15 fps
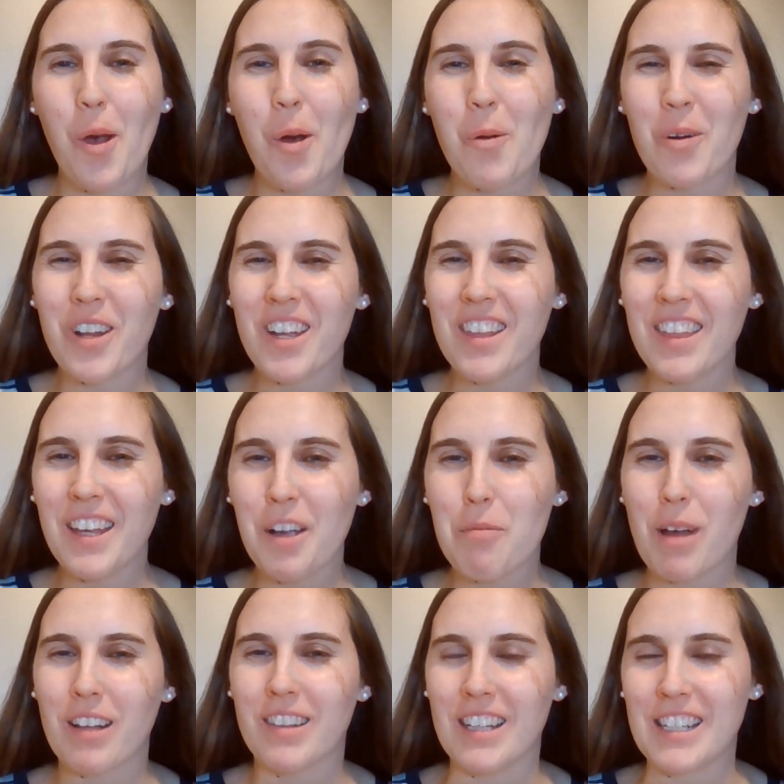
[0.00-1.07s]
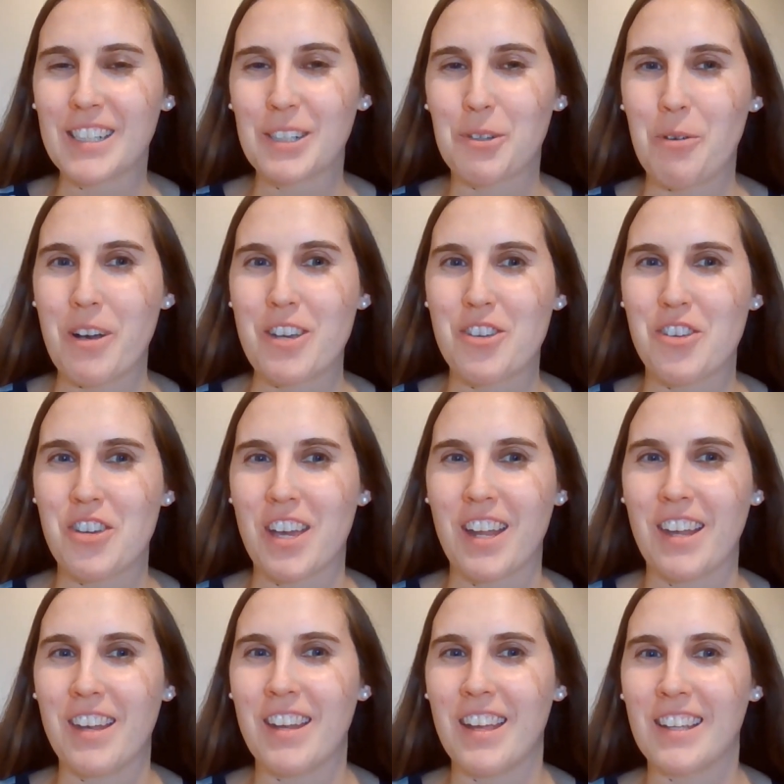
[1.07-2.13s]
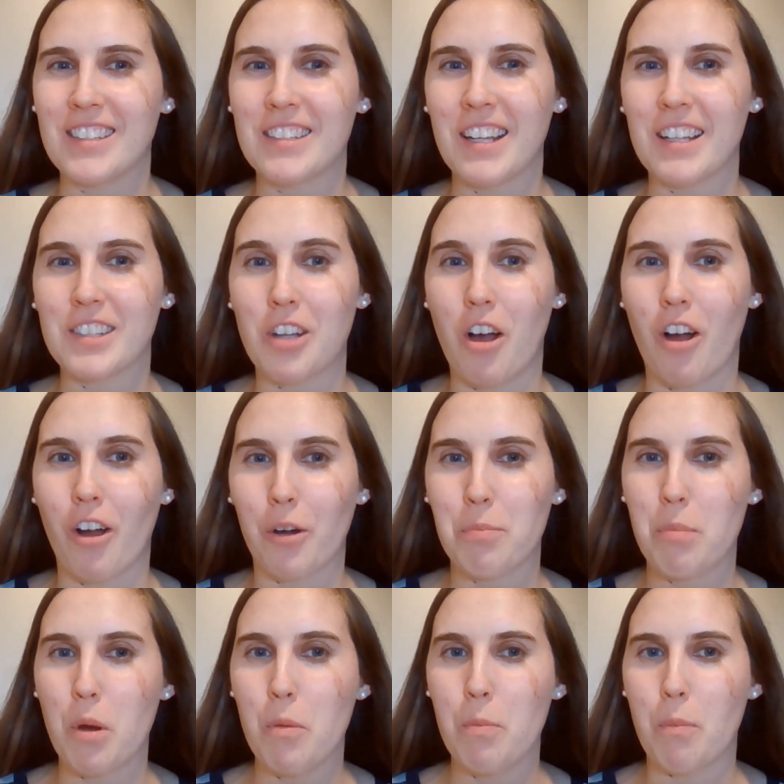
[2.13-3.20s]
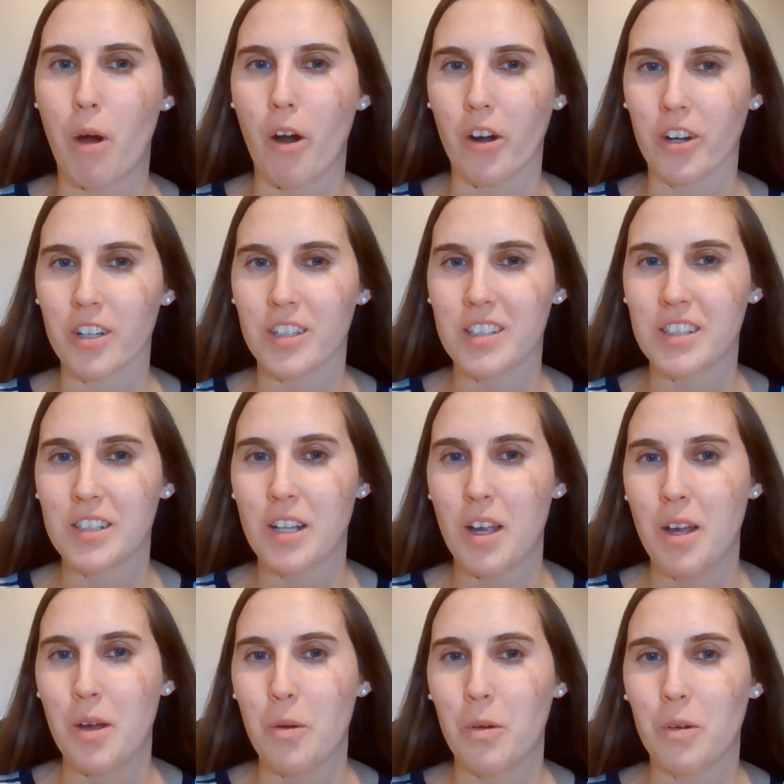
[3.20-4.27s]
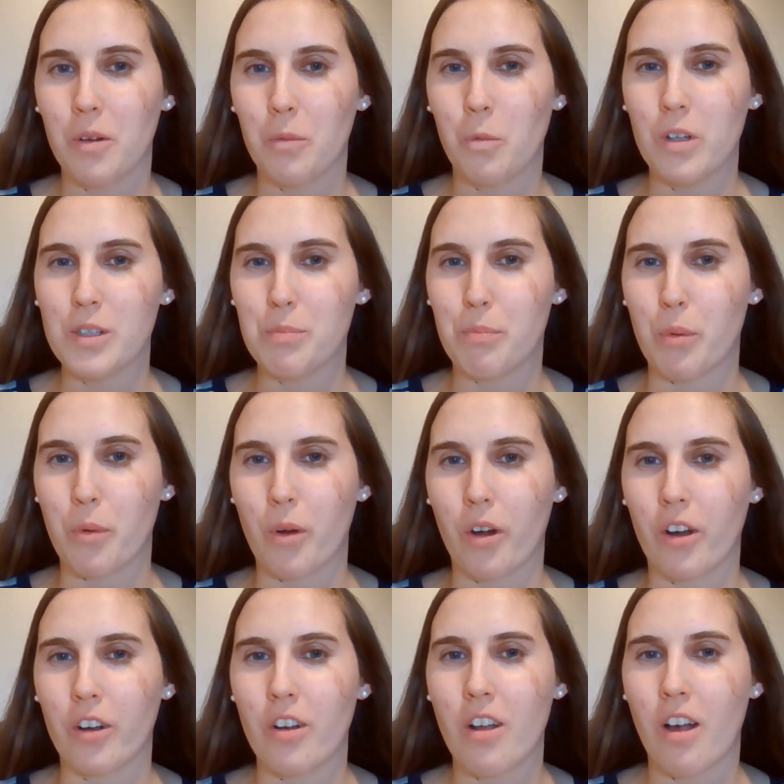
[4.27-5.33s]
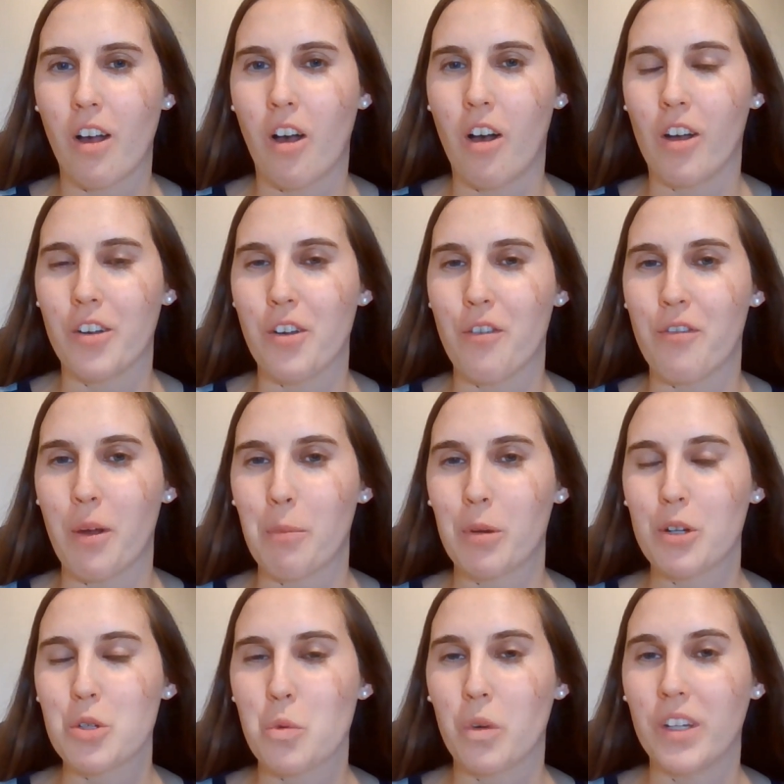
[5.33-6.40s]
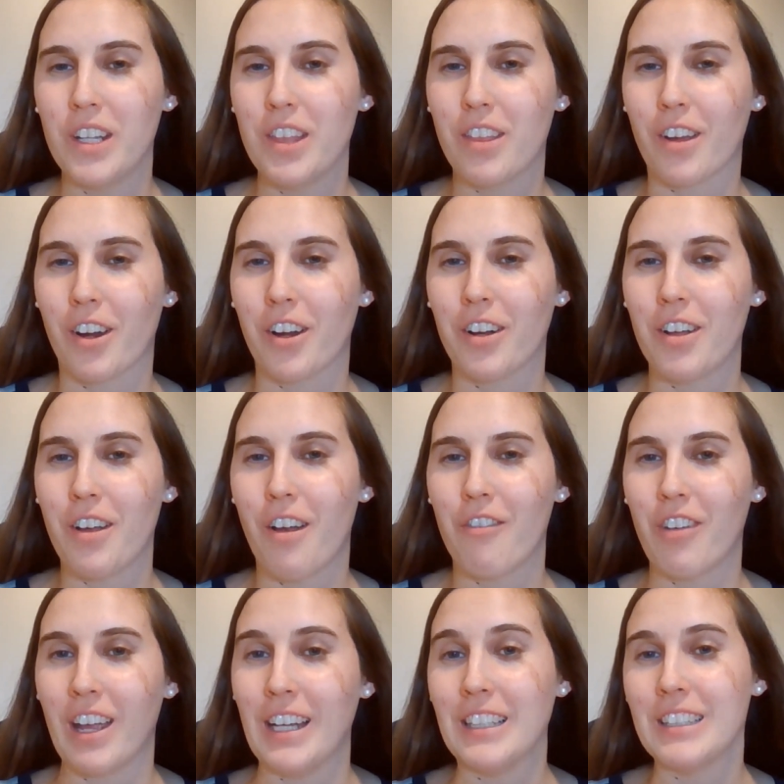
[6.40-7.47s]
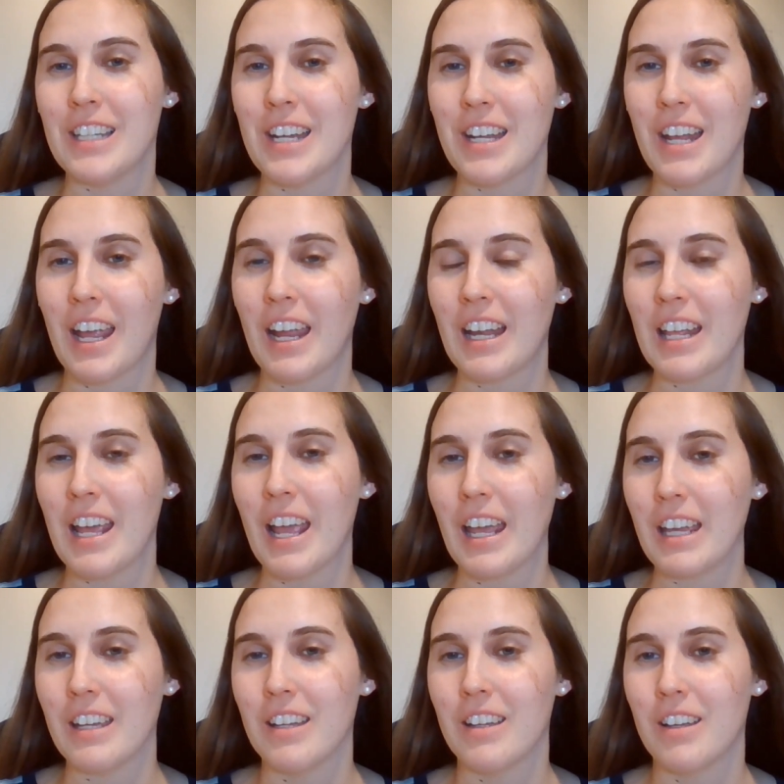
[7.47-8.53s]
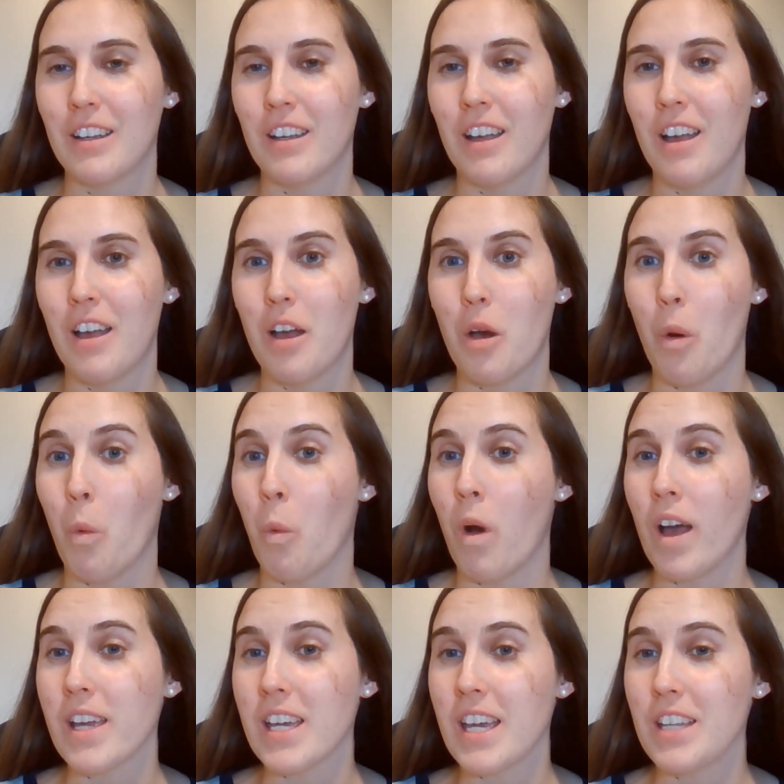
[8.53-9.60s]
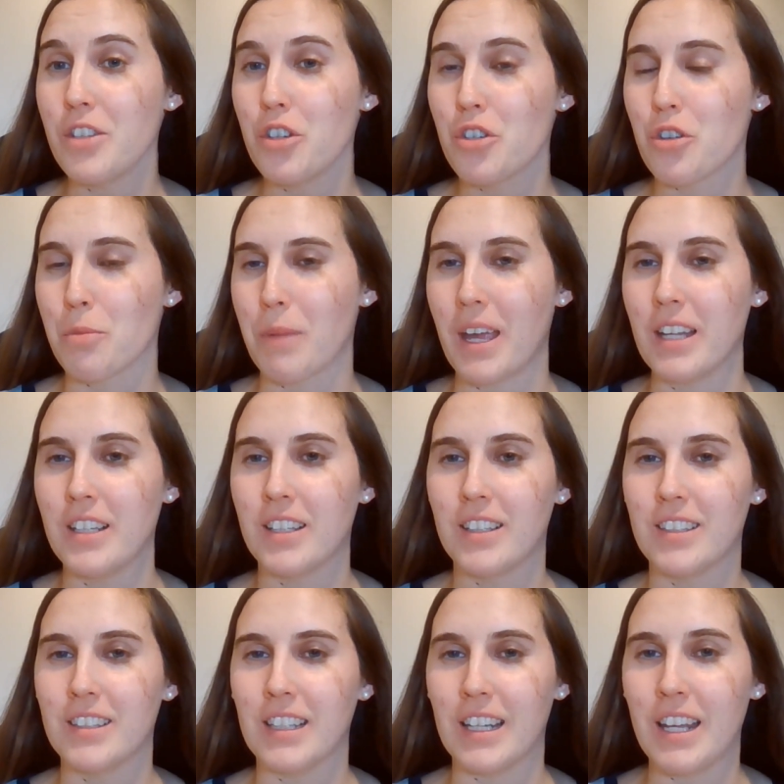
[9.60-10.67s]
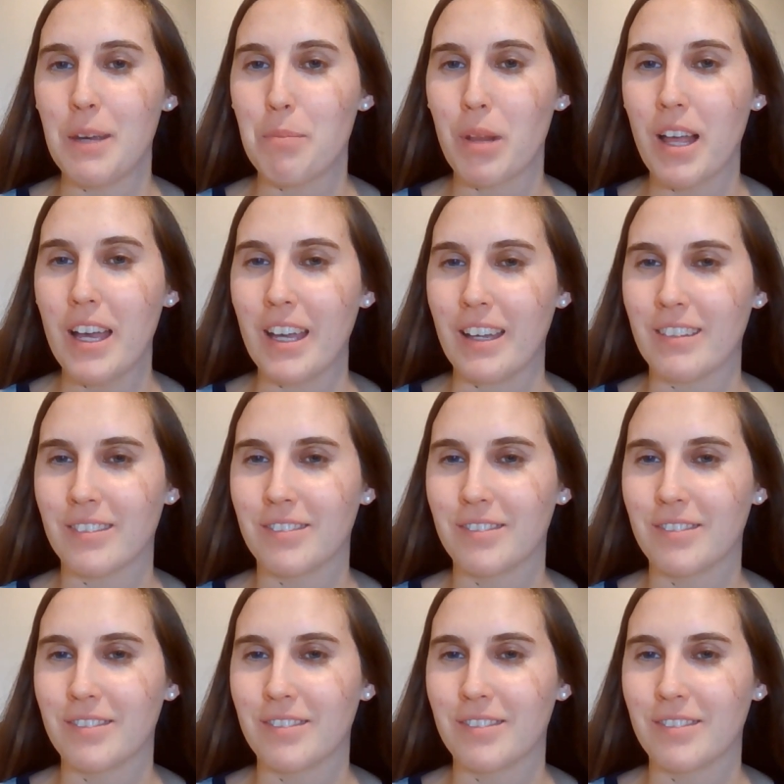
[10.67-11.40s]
What do you think about this question? It says Harpo Marx was born on November 23rd of 1888. What instrument did he play?